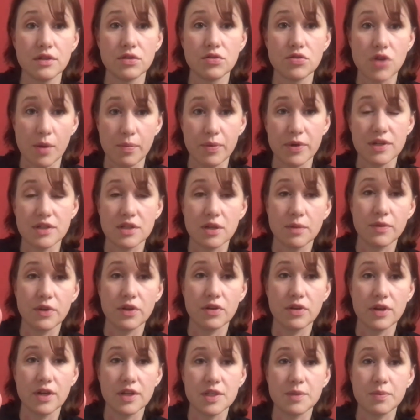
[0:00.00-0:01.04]
Dropping something
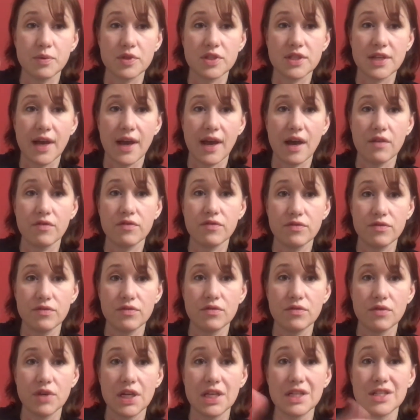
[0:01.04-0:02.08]
they're not supposed to have,
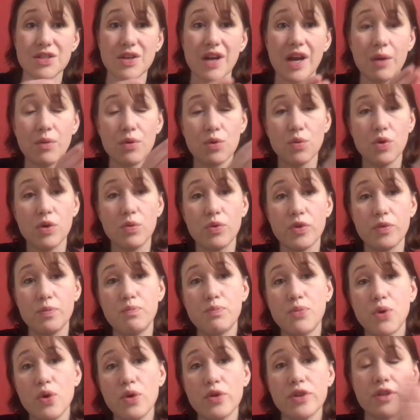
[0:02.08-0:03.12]
right? So I would work
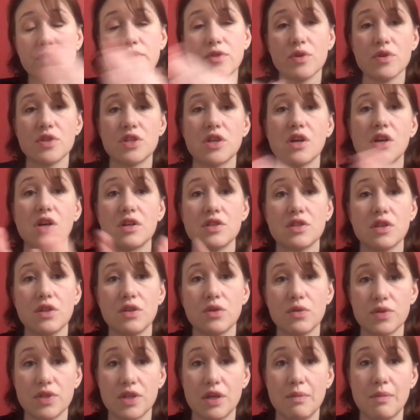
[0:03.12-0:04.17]
with both of those dogs on
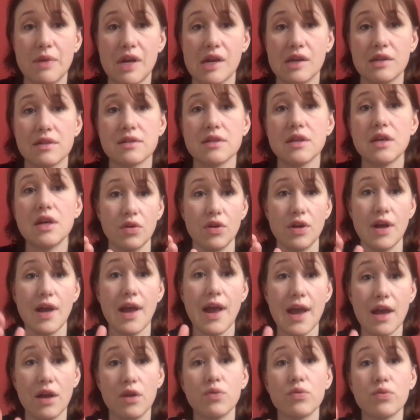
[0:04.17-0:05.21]
those commands
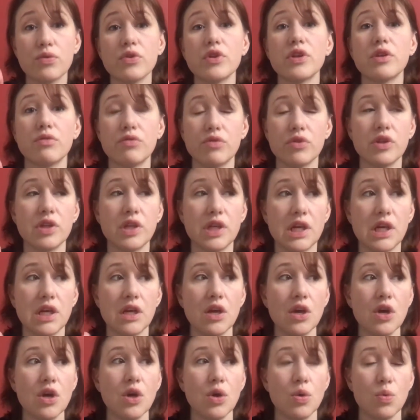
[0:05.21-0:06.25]
and really, really
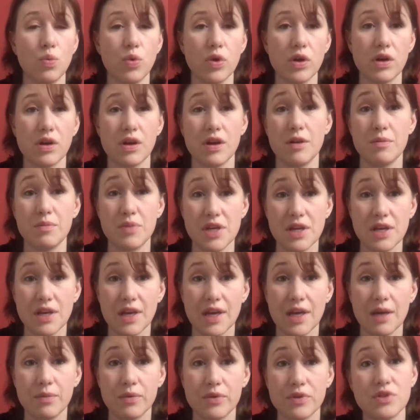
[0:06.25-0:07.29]
work on being
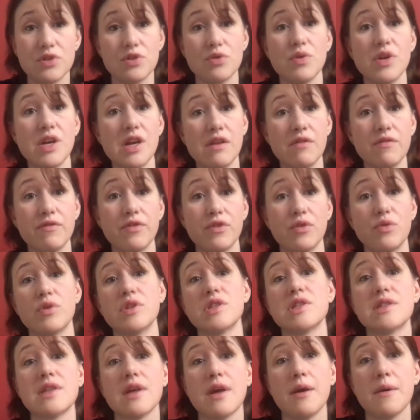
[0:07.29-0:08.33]
able to
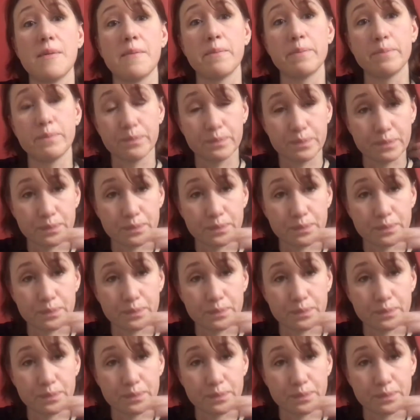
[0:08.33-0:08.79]
influence them